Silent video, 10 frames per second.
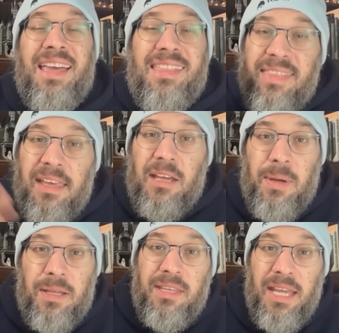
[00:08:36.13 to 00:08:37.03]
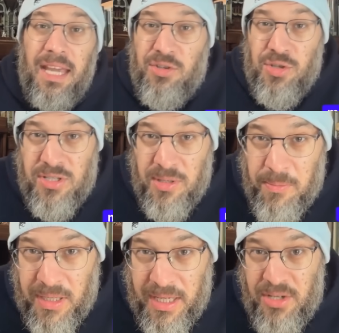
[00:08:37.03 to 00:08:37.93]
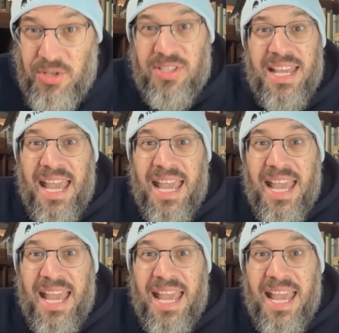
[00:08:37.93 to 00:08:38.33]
think about the agent implications.